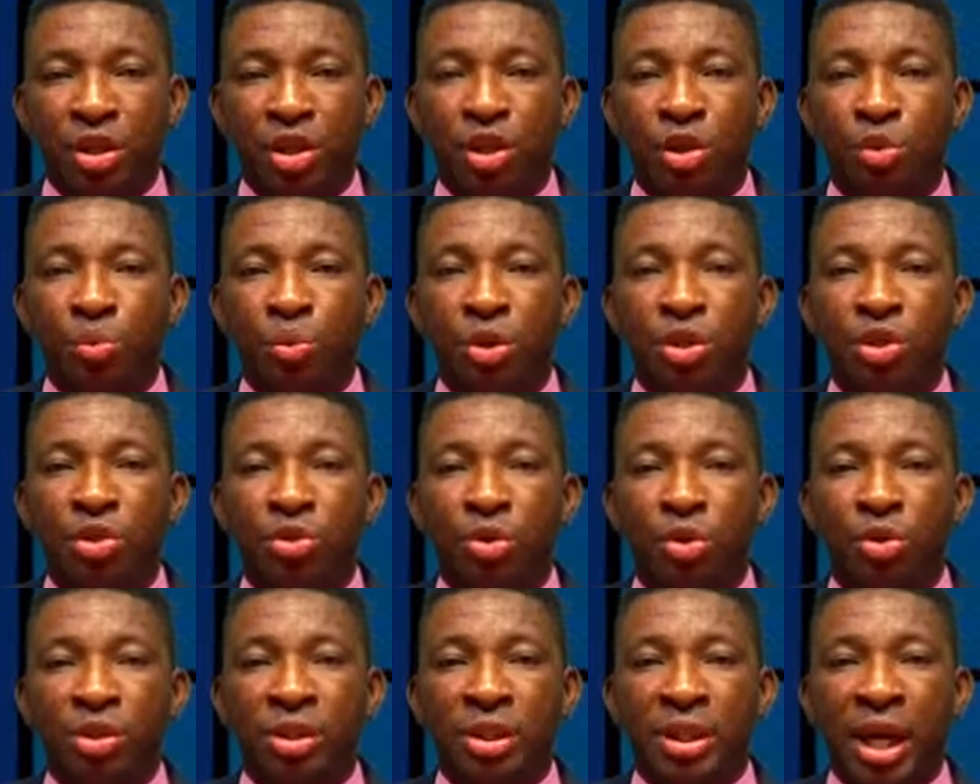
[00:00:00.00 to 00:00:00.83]
which
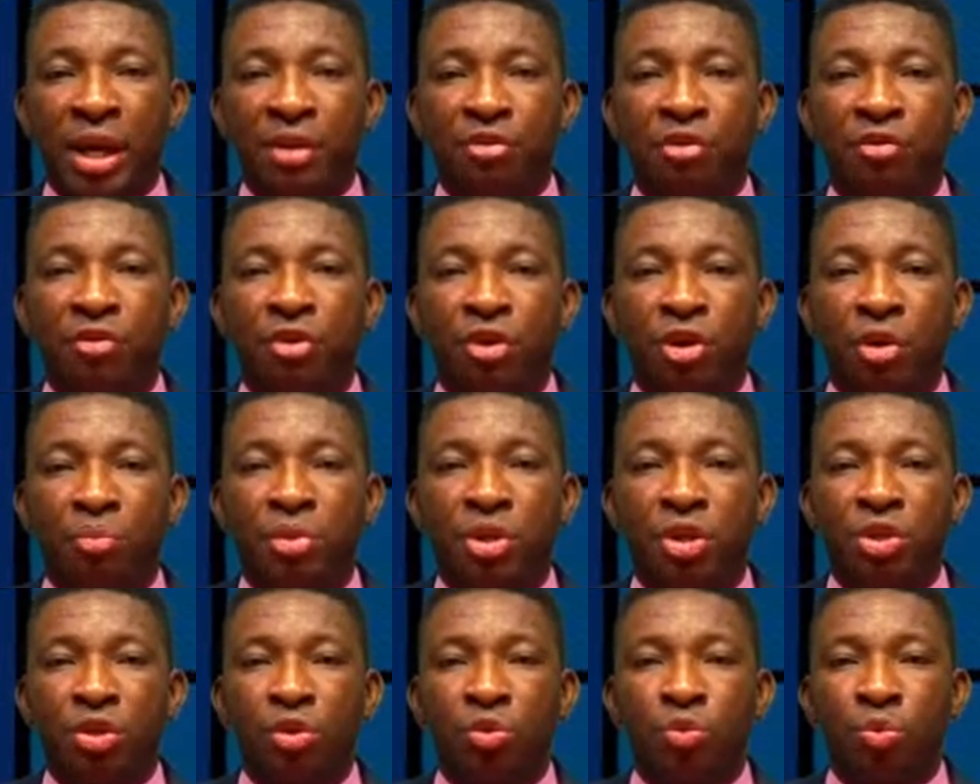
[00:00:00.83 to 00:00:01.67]
saw staff of the
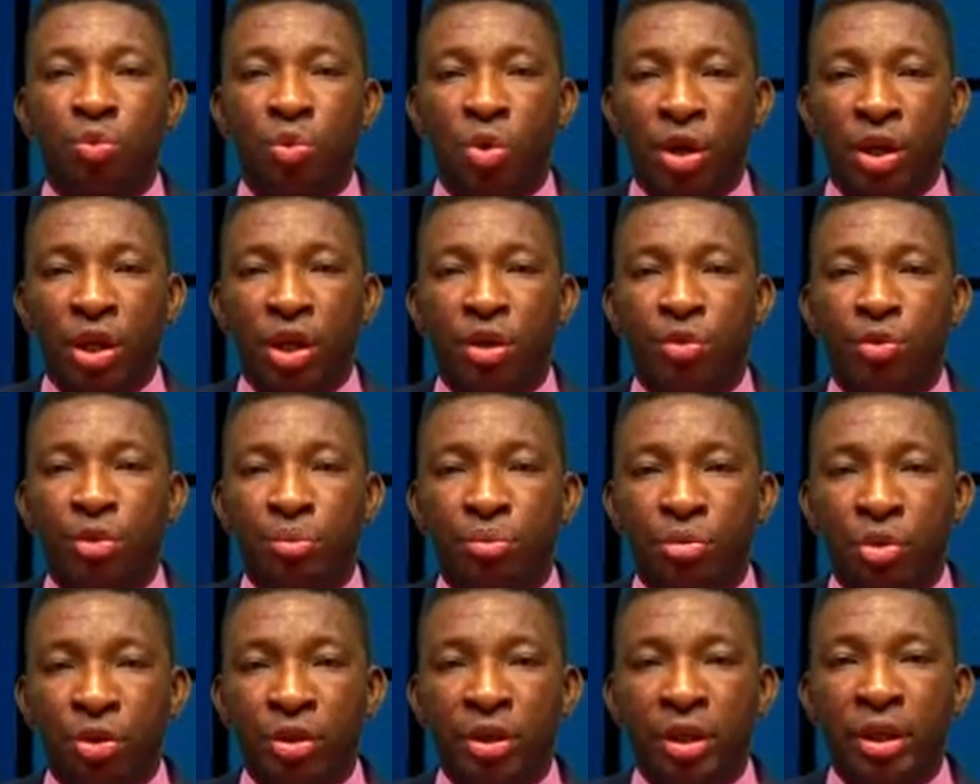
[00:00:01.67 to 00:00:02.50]
Commission working
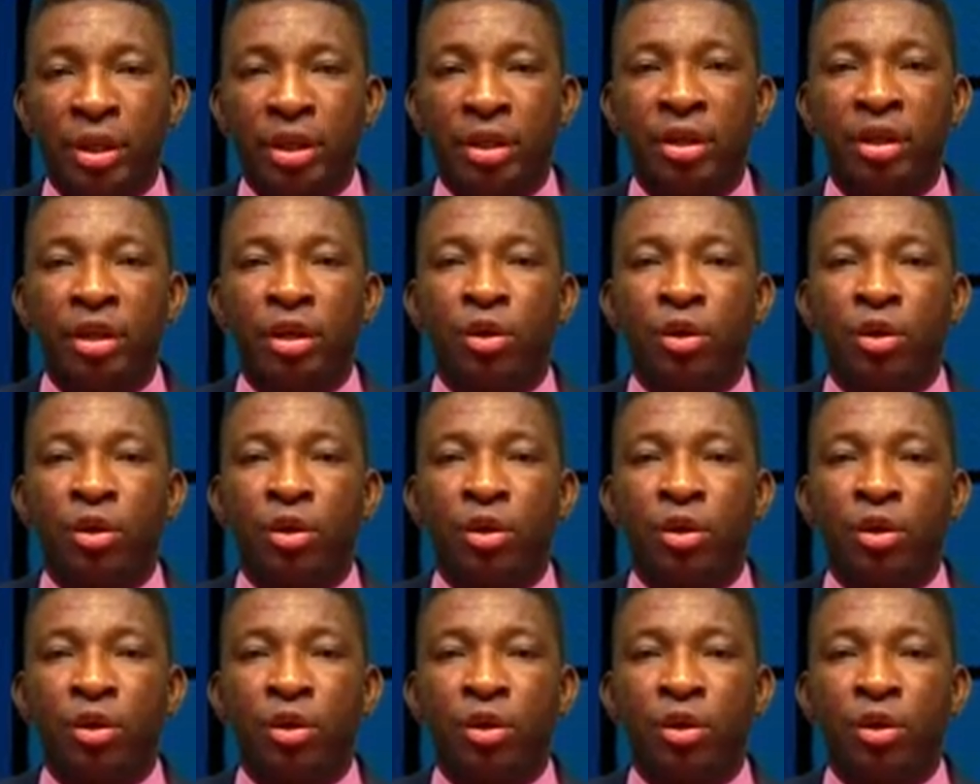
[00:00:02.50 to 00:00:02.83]
remotely